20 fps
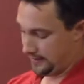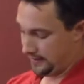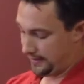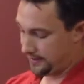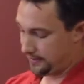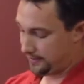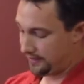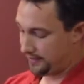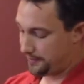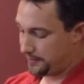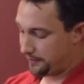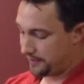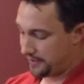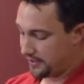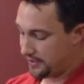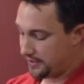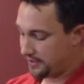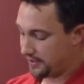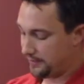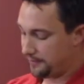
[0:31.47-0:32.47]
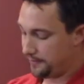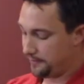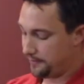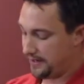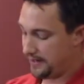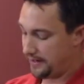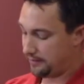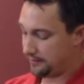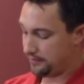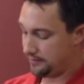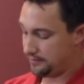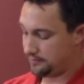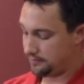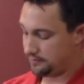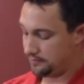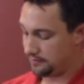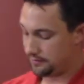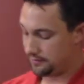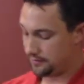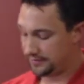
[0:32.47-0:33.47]
I know a lot of people get hung up about
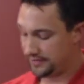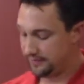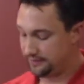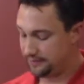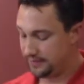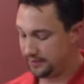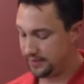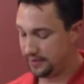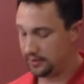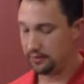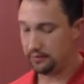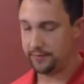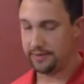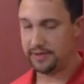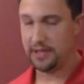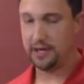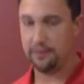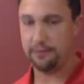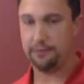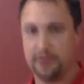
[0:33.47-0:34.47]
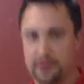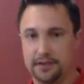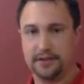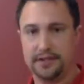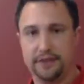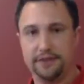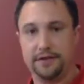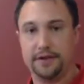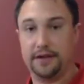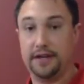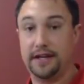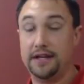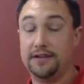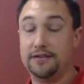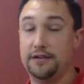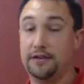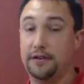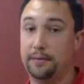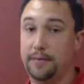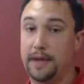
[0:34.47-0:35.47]
lifting, you know, be careful when you lift, you're gonna
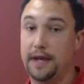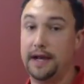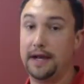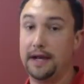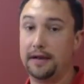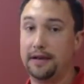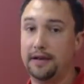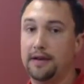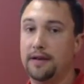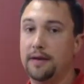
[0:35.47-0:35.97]
injure your back.